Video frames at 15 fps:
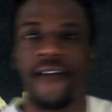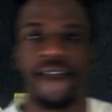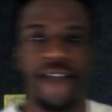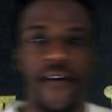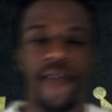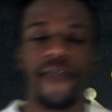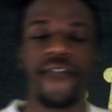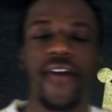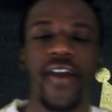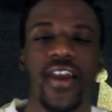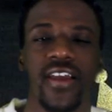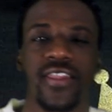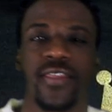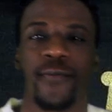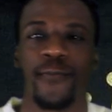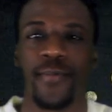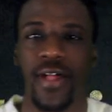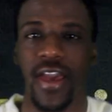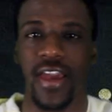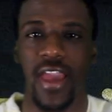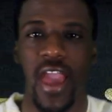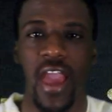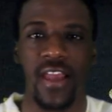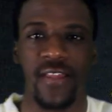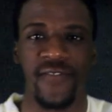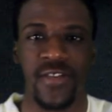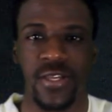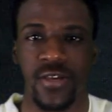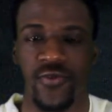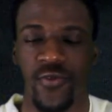Fun fact, the black
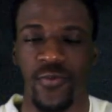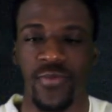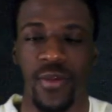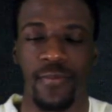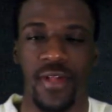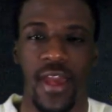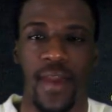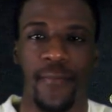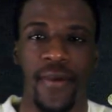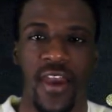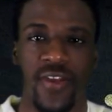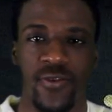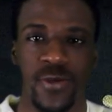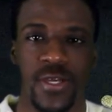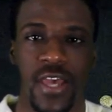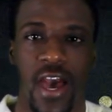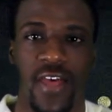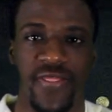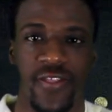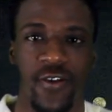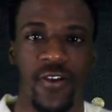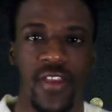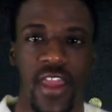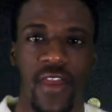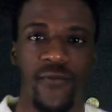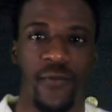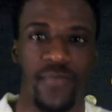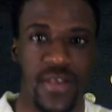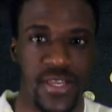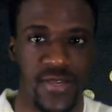activist group, the Black Panthers, got their name
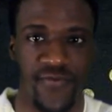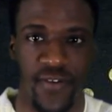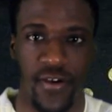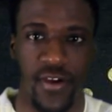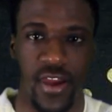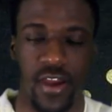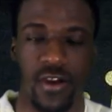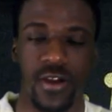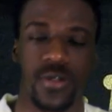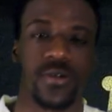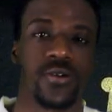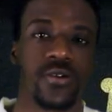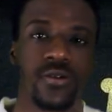from this very character.